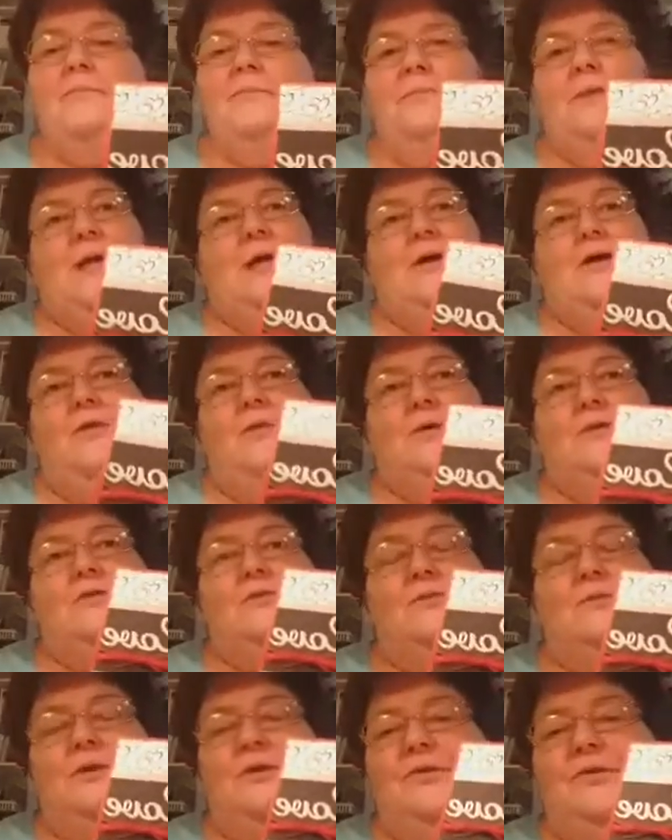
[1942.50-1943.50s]
That always
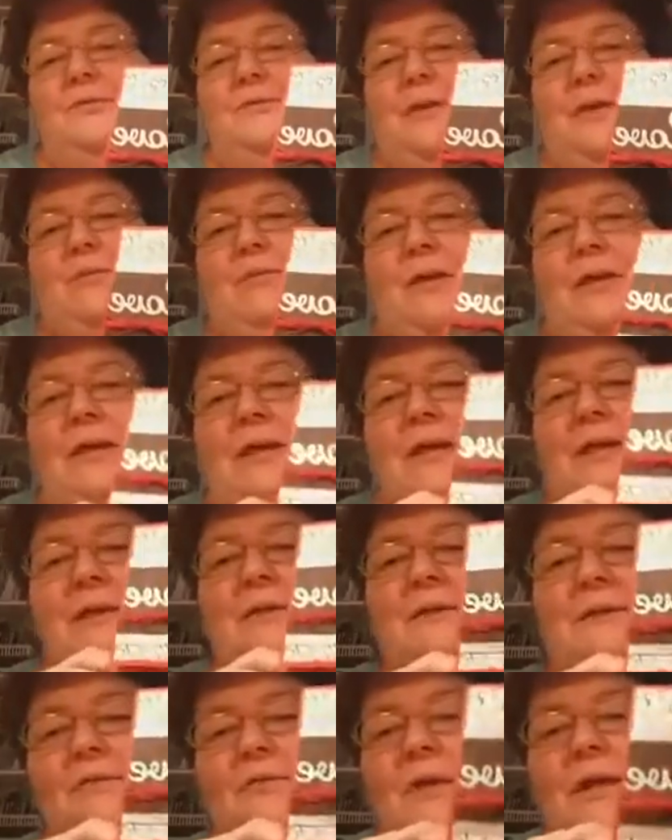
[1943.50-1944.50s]
thrills me when
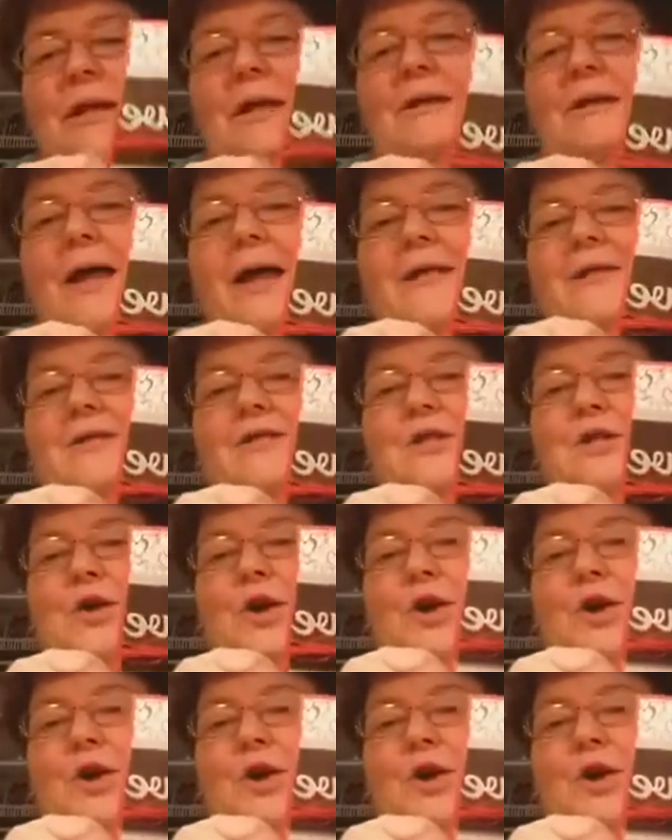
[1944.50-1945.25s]
he likes a